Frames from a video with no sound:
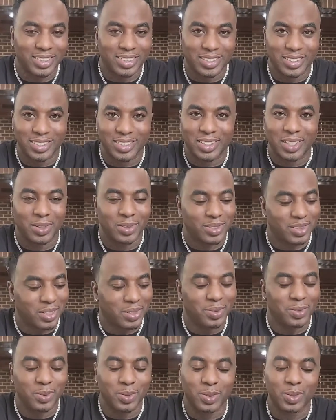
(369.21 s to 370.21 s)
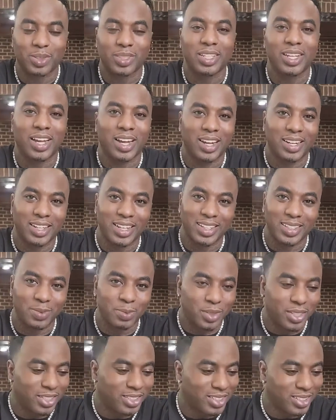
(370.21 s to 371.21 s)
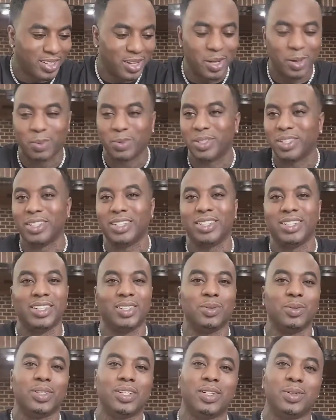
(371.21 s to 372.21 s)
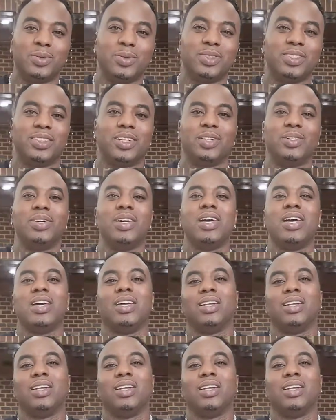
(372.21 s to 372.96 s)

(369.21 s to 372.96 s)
uh, you know. So when you see all that, when you get your number, there, whatever, you know,